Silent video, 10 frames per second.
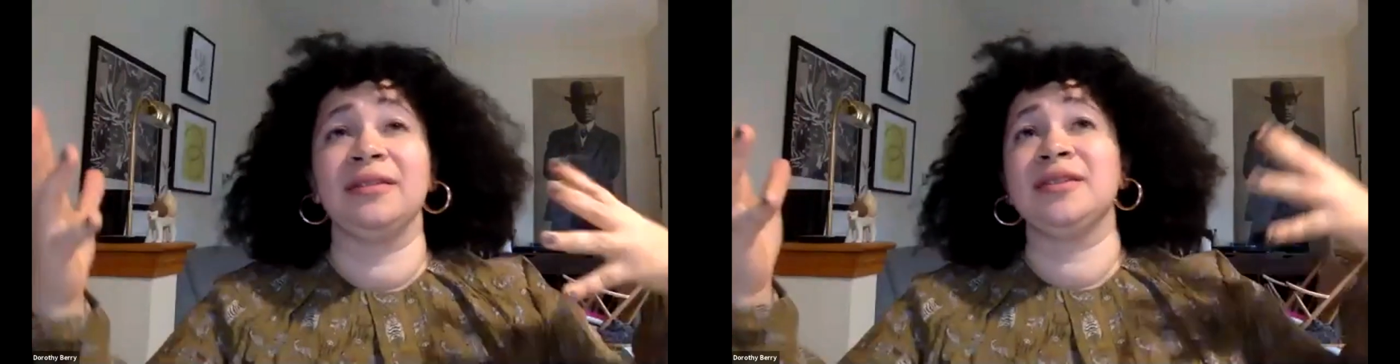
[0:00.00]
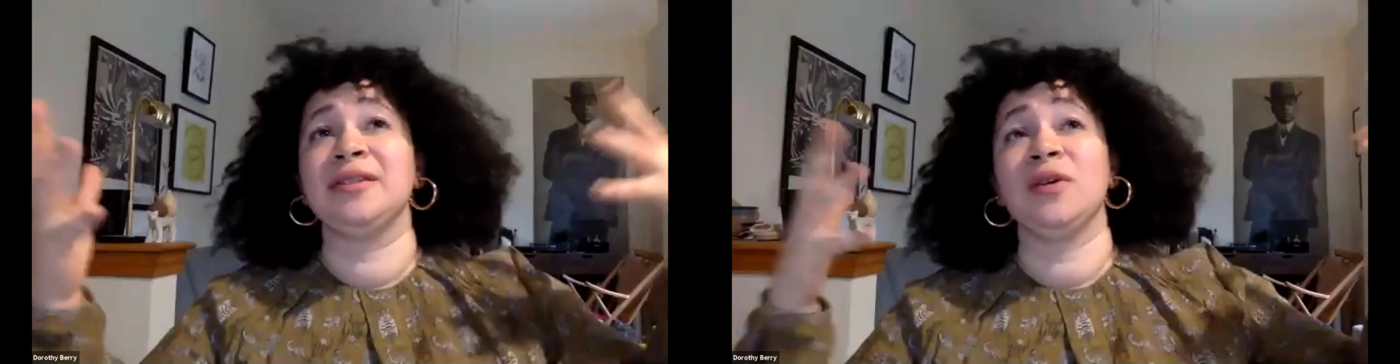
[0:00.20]

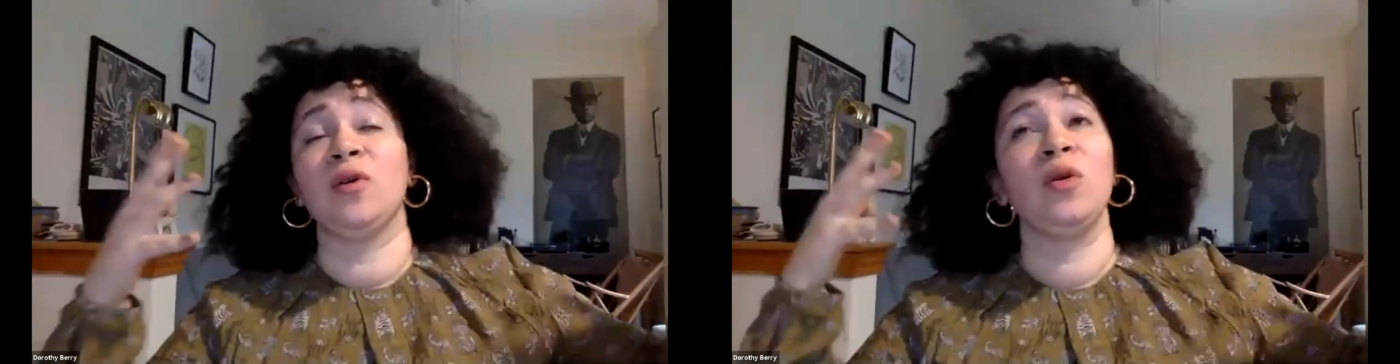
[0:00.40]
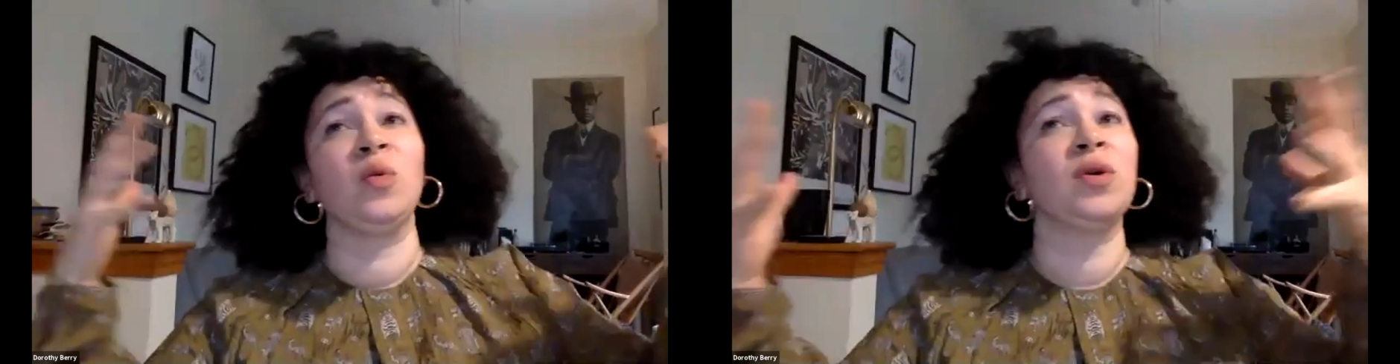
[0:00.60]
that this is
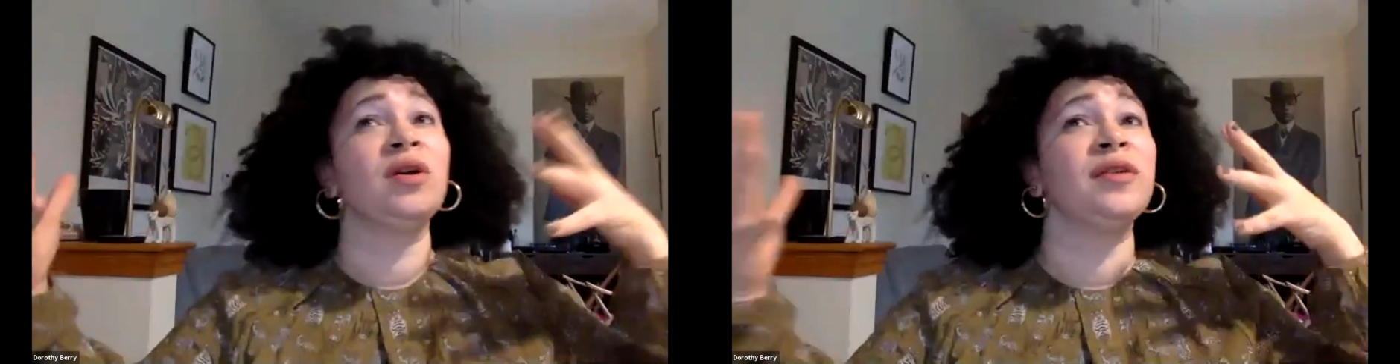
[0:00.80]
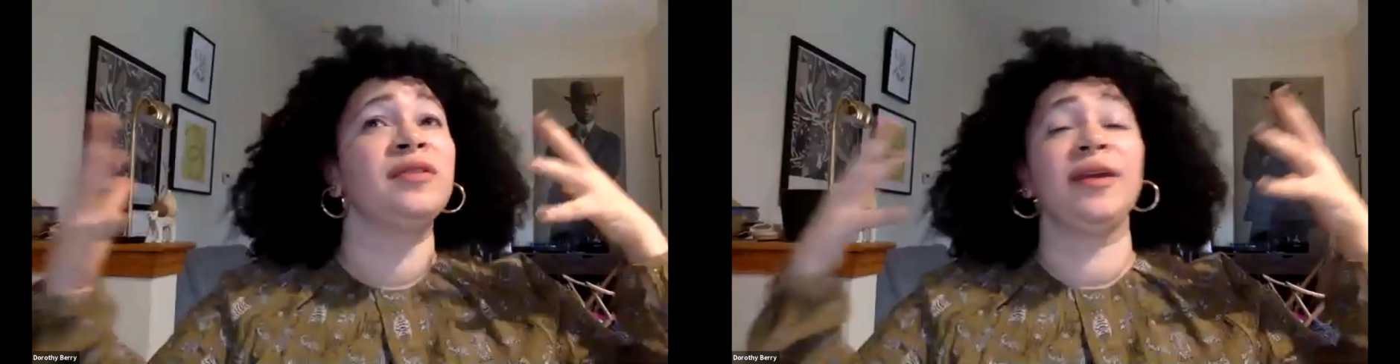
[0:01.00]
a whole
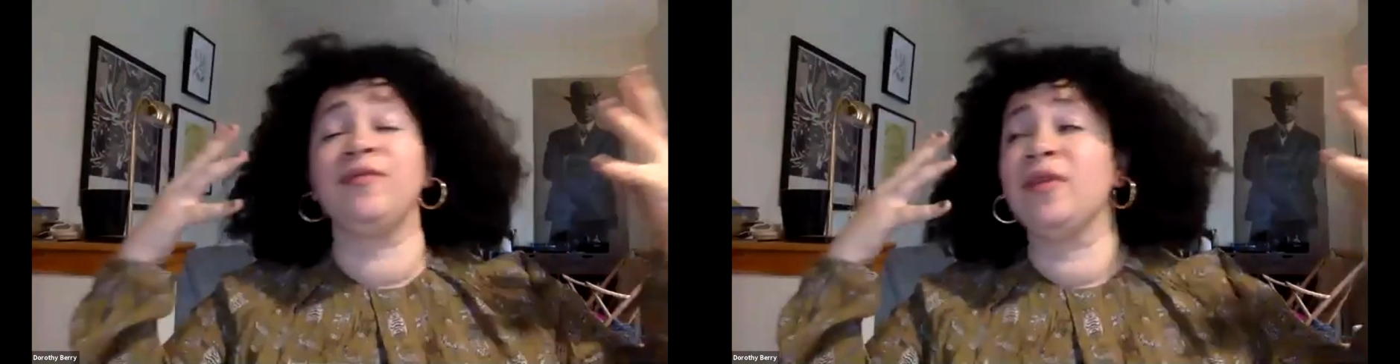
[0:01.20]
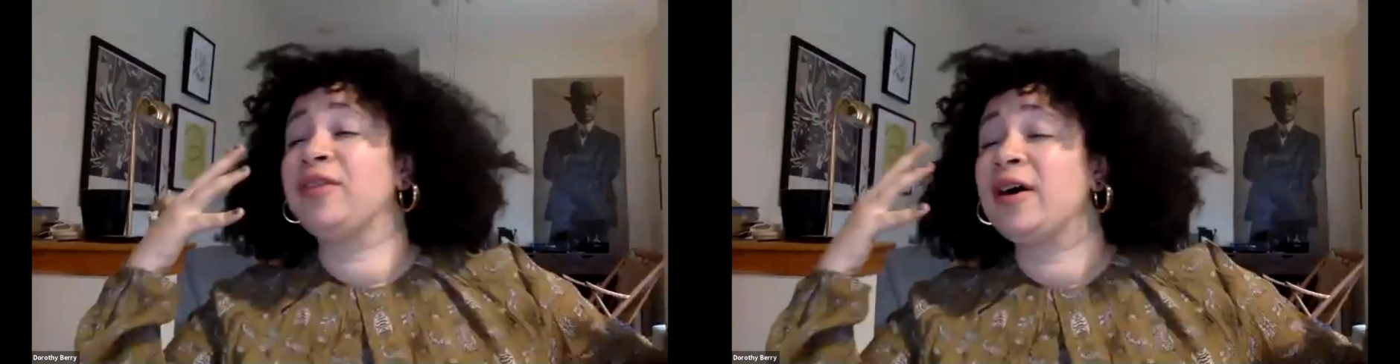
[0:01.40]
world that
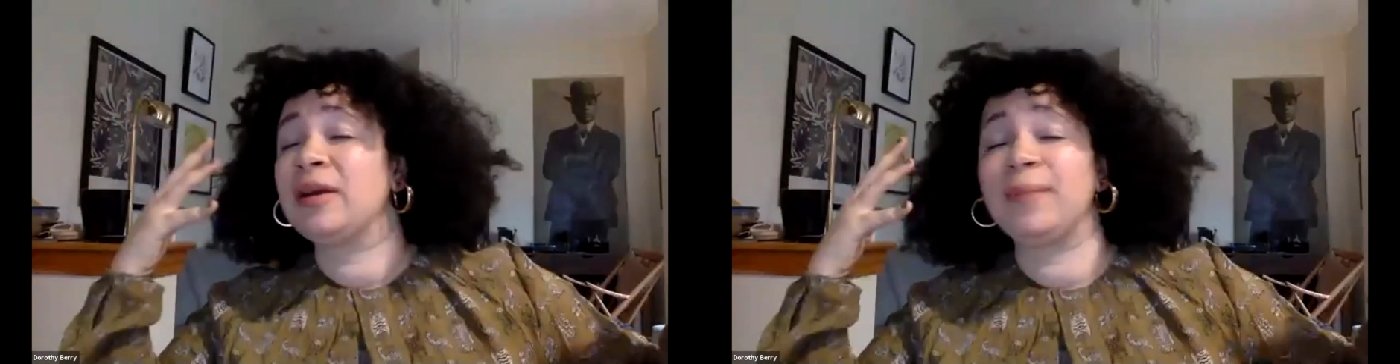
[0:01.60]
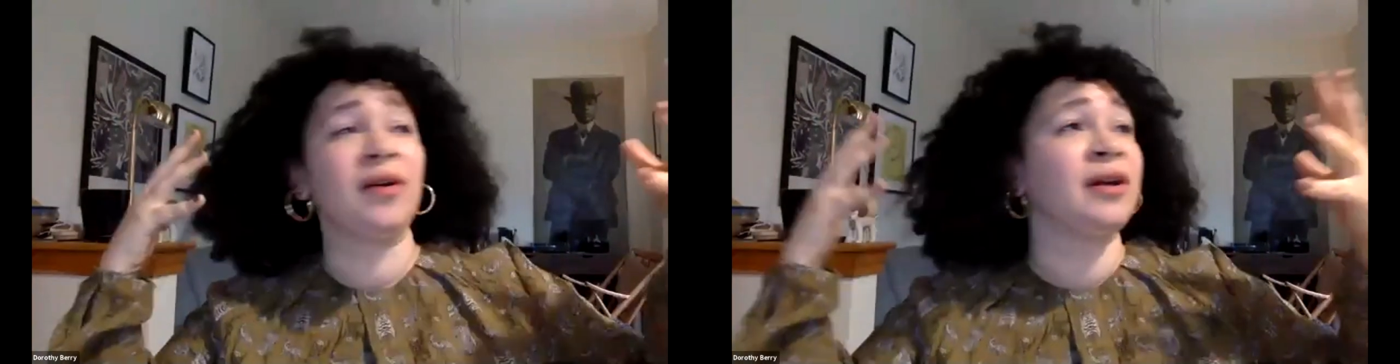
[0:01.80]
they've not
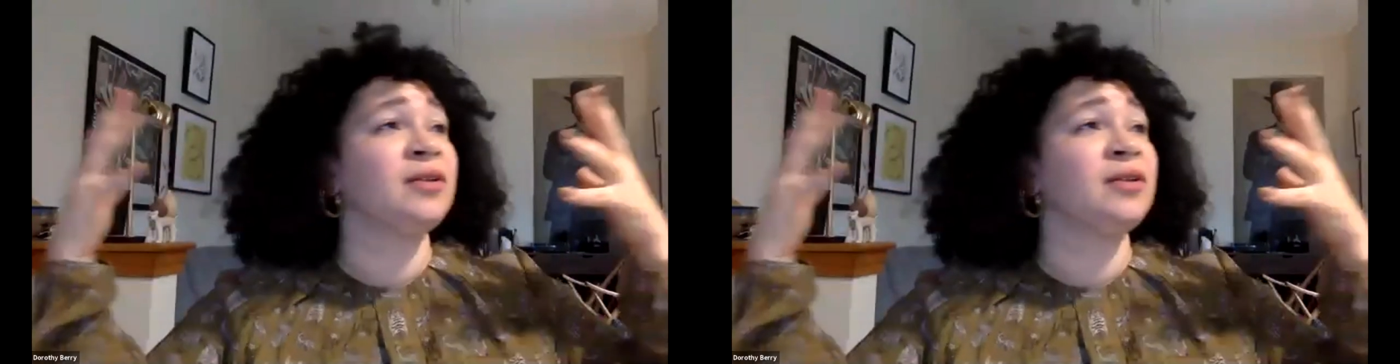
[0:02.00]
thought about,